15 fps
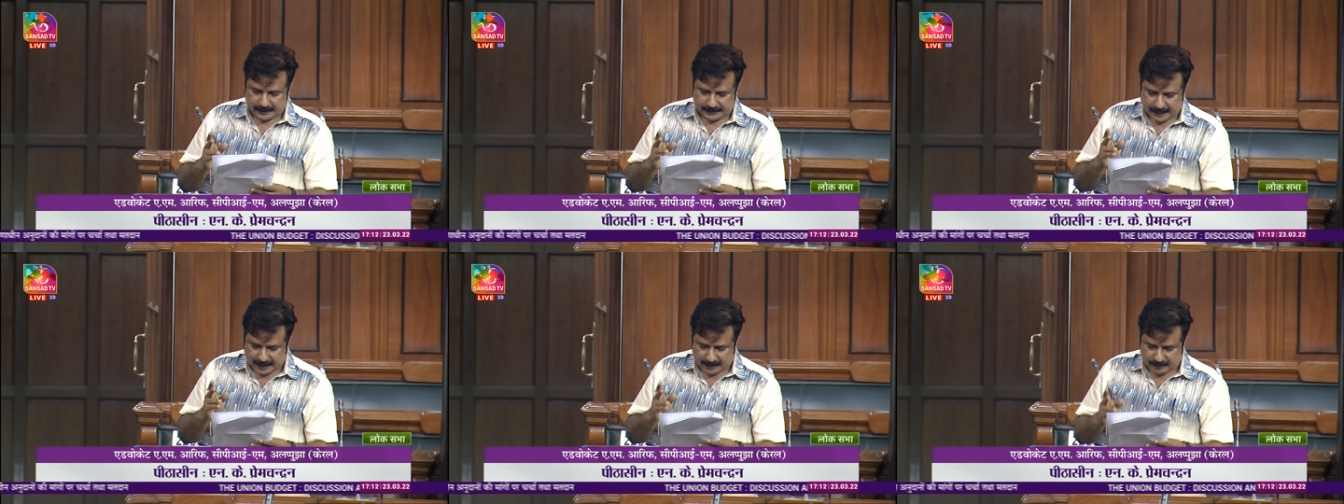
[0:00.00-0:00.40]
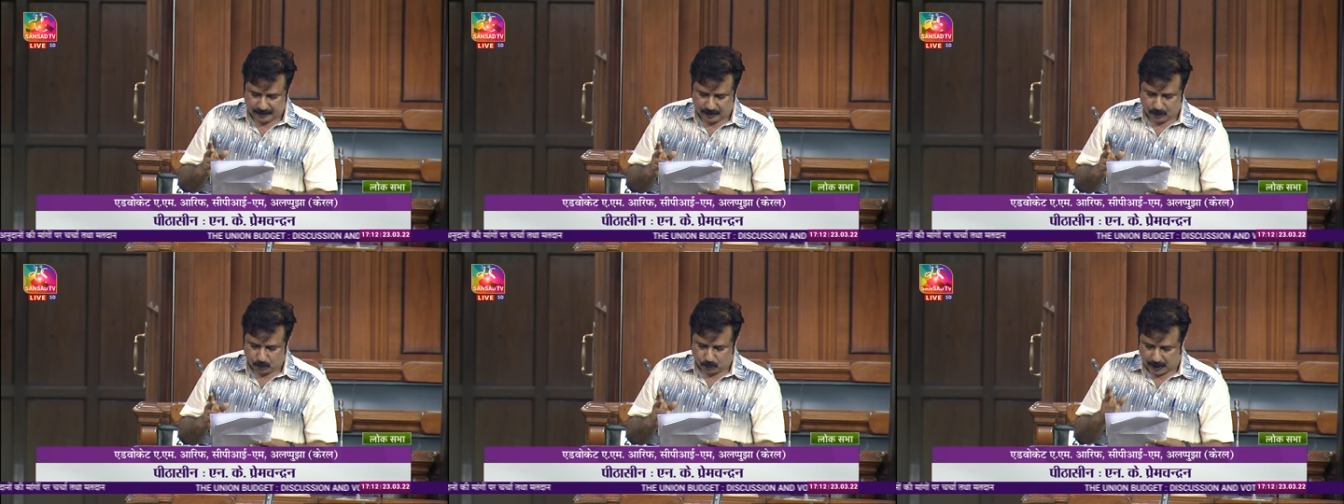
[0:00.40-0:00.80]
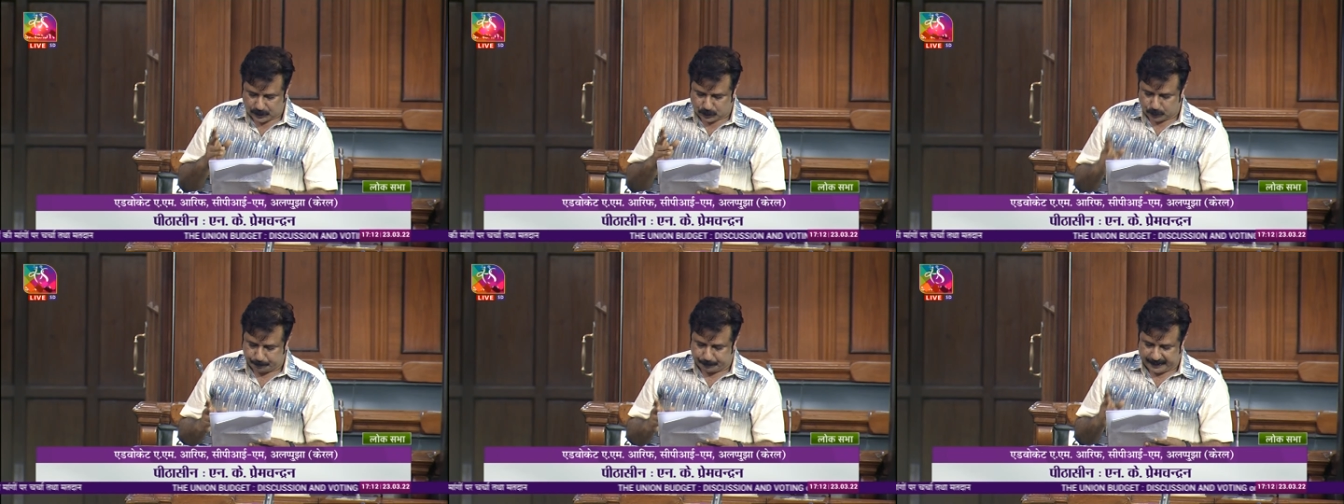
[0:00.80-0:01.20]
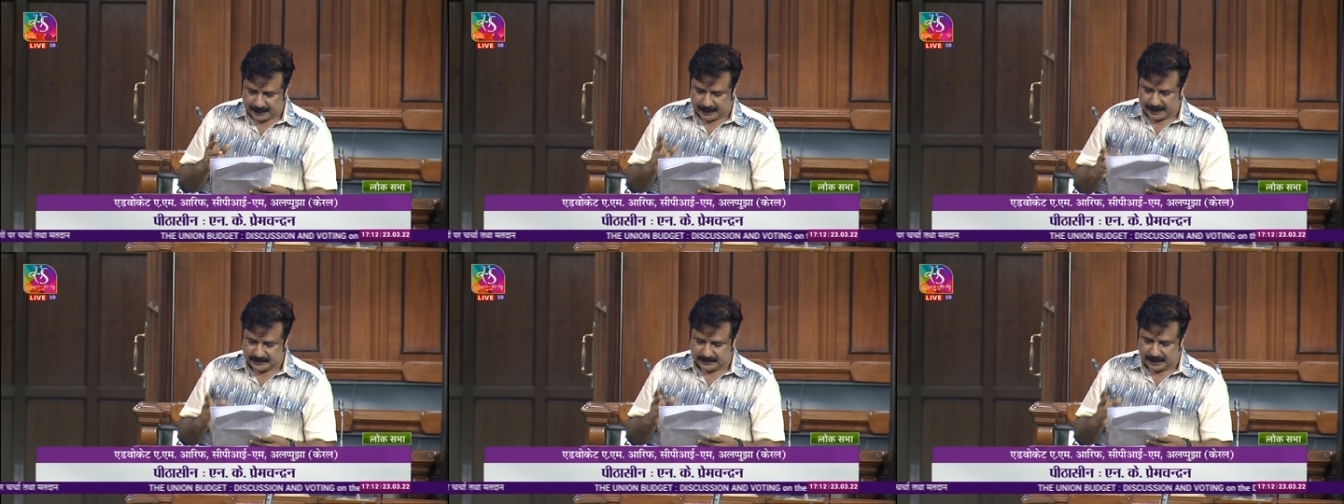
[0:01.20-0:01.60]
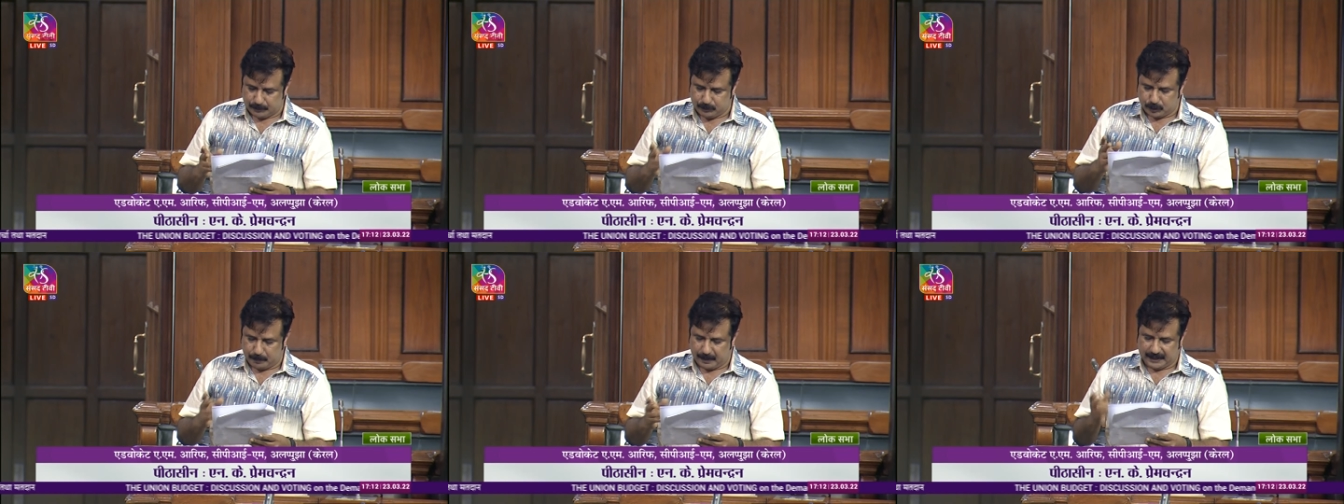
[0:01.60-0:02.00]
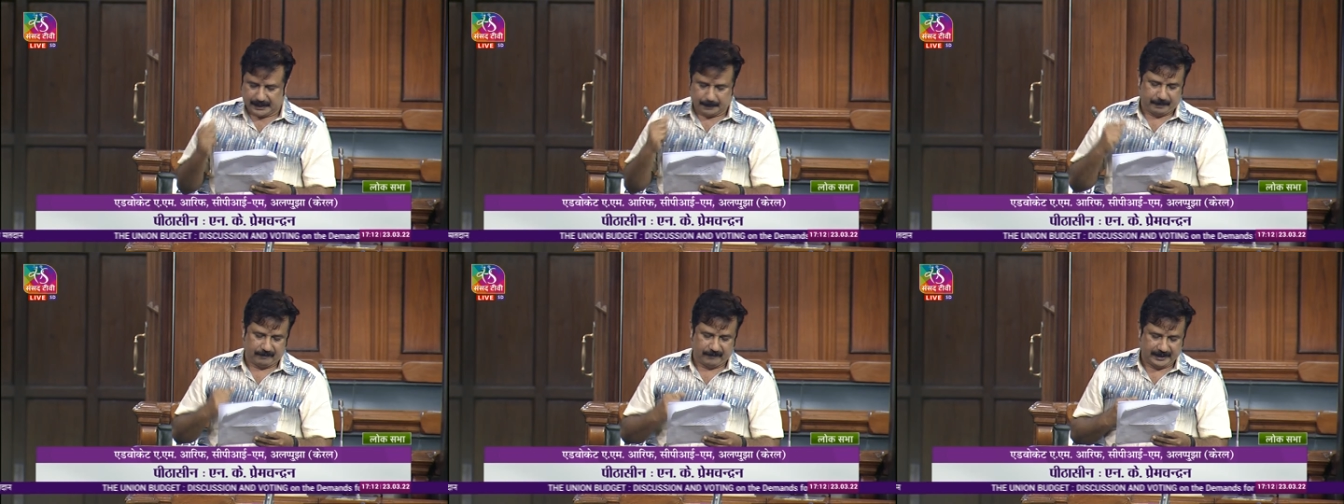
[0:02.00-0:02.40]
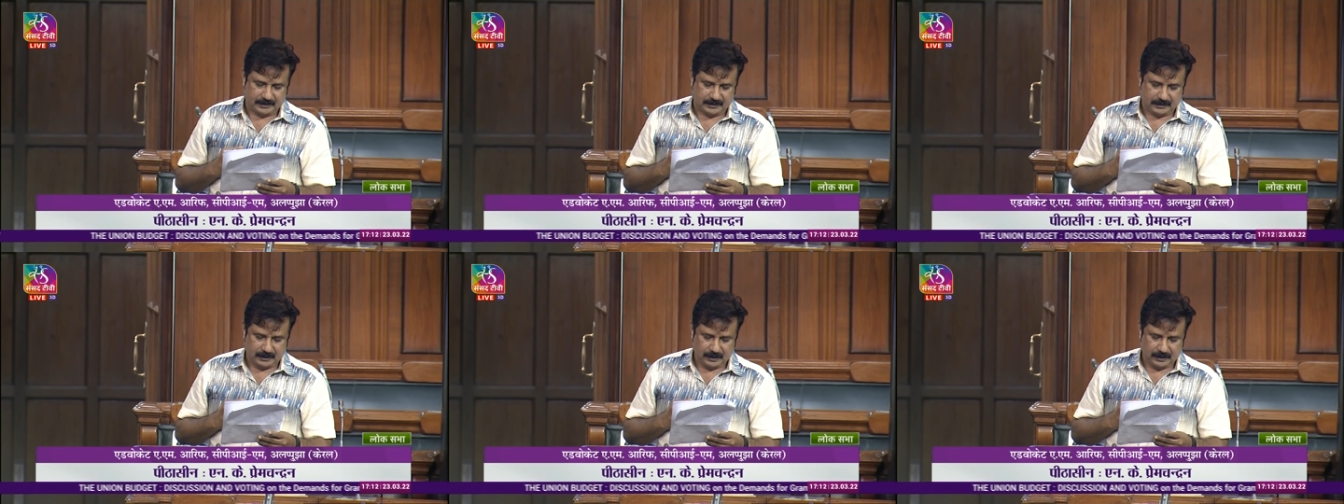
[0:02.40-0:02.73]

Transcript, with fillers: done was to penalize them to multiple ways.